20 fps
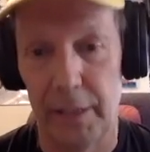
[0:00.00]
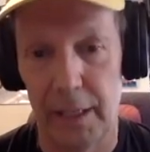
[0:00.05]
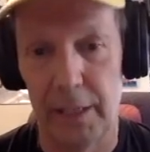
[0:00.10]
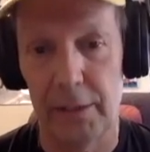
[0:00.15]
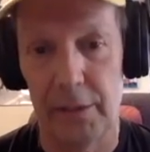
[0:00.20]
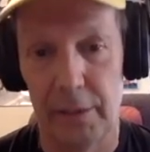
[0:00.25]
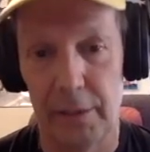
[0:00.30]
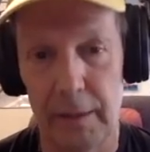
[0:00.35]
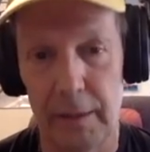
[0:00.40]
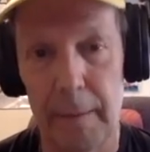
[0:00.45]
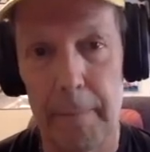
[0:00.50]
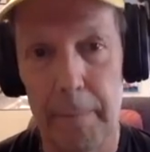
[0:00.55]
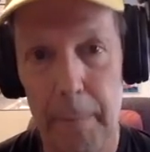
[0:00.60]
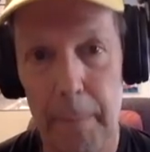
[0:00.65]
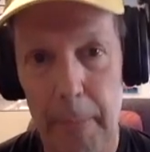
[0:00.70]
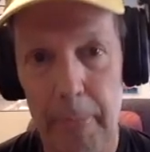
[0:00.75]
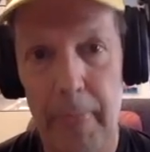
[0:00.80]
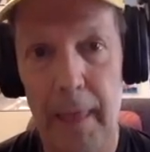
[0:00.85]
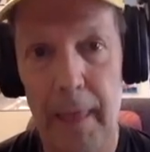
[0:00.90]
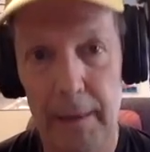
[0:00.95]
It's more expensive
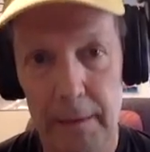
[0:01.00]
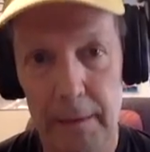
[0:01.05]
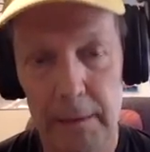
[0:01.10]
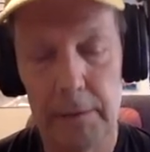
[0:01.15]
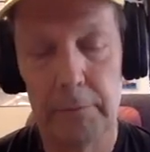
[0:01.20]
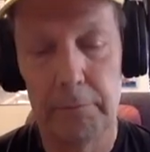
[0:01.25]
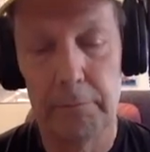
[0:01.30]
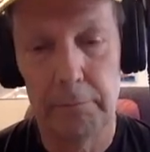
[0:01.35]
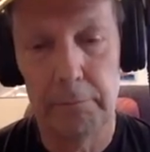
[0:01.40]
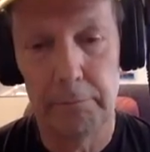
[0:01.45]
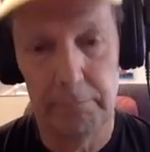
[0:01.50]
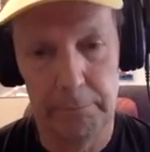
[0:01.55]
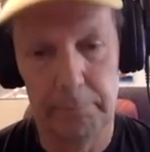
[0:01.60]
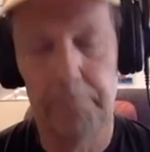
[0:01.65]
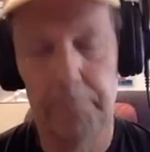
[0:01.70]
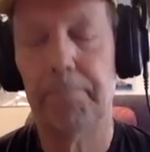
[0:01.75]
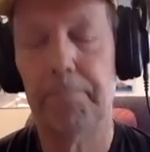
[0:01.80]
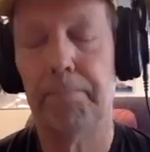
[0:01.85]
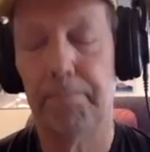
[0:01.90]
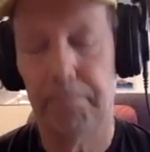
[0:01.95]
material. It's simple as that.
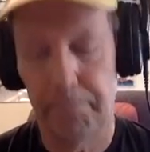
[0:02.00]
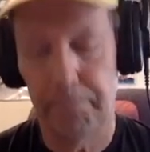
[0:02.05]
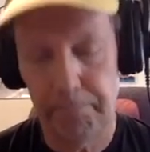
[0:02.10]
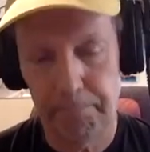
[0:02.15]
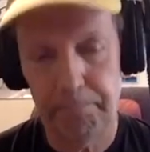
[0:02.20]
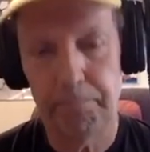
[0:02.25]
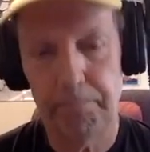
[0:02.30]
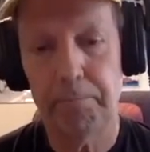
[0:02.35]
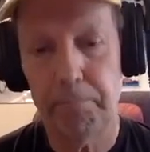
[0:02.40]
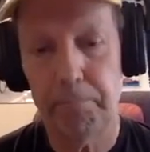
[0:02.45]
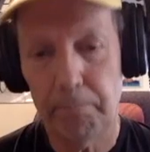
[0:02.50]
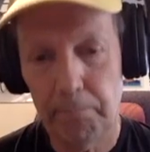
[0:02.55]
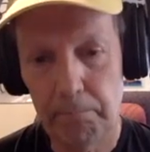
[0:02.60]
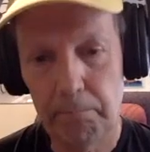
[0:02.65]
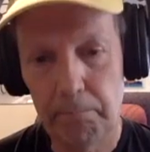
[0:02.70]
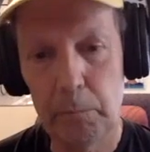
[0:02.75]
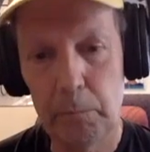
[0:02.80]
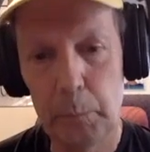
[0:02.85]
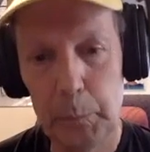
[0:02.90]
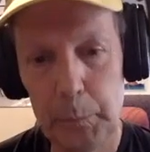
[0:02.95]
It just
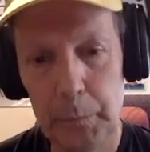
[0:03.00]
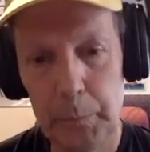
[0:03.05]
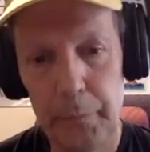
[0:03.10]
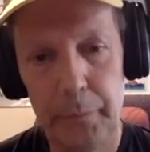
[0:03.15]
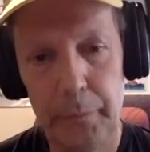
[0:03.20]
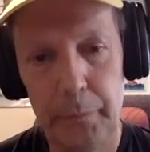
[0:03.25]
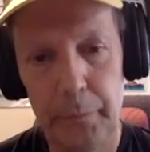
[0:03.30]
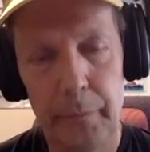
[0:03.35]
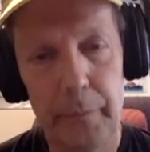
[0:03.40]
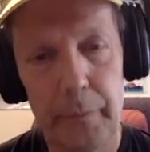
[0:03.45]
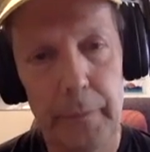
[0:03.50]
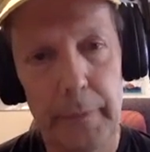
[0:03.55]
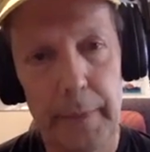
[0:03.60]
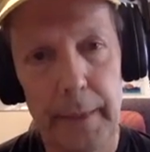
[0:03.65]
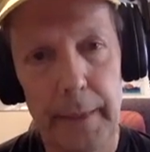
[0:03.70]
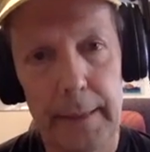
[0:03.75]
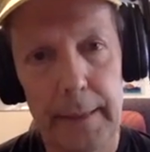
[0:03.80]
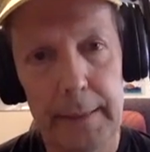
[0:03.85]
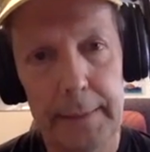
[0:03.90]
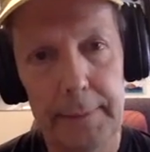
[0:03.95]
costs more to make,
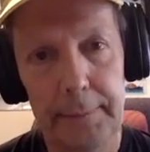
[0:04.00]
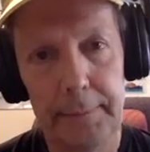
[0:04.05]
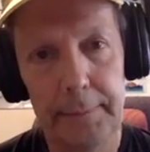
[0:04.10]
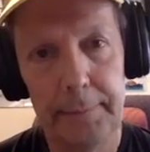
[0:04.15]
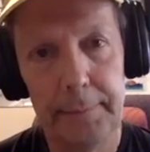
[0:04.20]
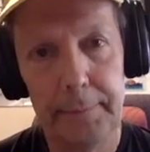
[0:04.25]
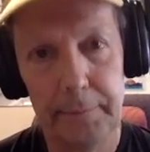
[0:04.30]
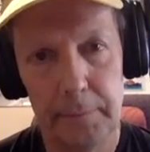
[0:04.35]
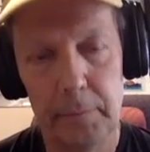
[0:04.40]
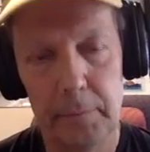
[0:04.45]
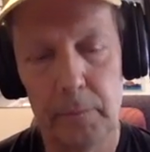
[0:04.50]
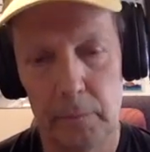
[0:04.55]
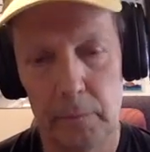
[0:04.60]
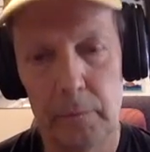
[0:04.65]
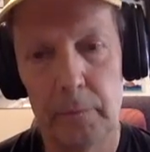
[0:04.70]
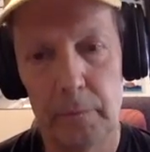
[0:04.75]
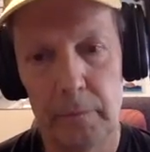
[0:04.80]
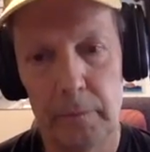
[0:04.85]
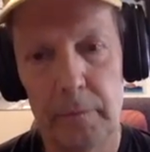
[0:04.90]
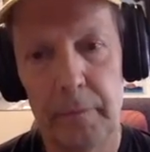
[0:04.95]
but it's
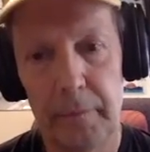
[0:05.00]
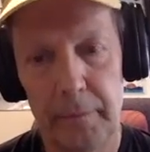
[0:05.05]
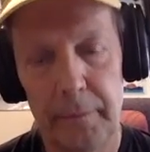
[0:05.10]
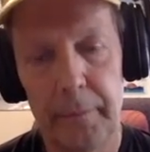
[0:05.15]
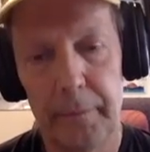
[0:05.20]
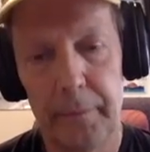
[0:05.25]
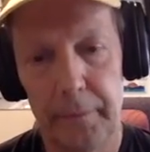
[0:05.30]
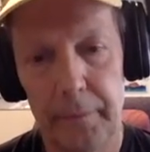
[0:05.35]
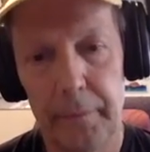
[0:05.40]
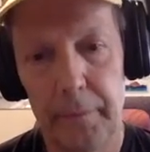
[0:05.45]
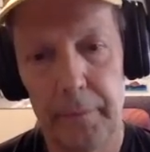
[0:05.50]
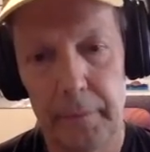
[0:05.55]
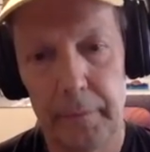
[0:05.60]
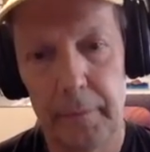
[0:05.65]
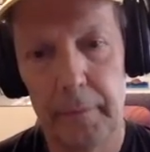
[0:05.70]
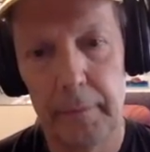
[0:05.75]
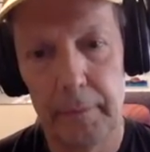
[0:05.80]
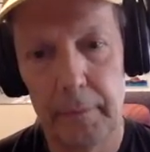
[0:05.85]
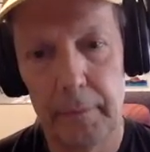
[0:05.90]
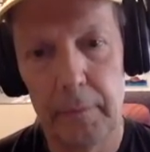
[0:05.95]
30% stronger for the same
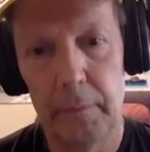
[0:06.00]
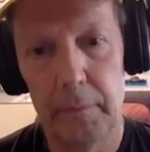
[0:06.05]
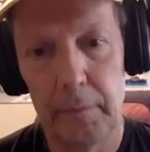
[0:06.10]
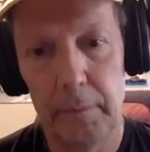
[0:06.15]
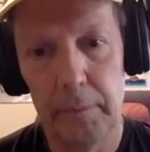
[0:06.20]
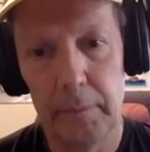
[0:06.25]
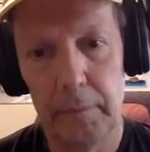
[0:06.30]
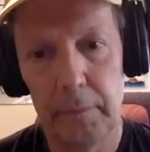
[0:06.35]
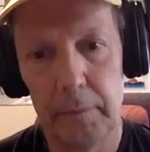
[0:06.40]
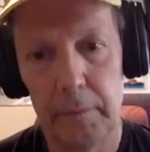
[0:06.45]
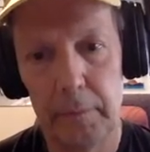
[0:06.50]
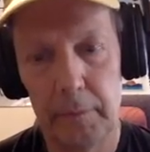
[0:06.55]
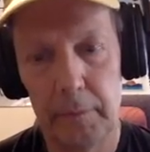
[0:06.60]
weight. So.